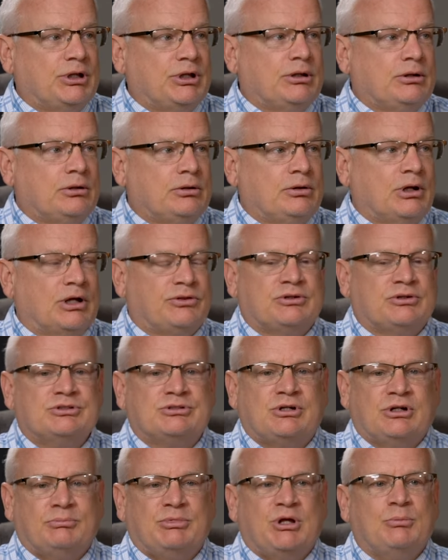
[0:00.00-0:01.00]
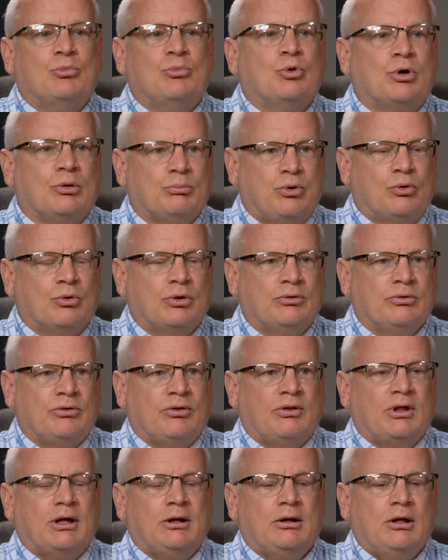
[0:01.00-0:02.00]
Yeah. Nothing's going to be more important than
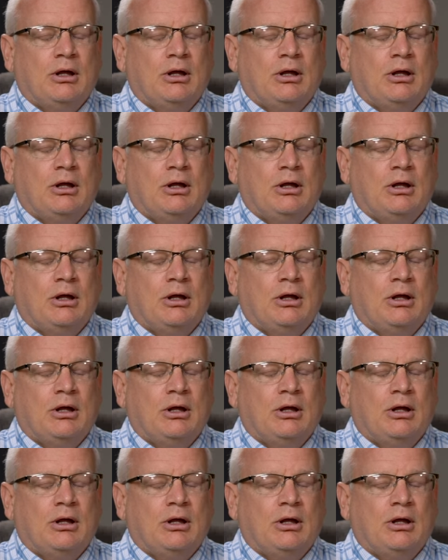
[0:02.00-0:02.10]
that.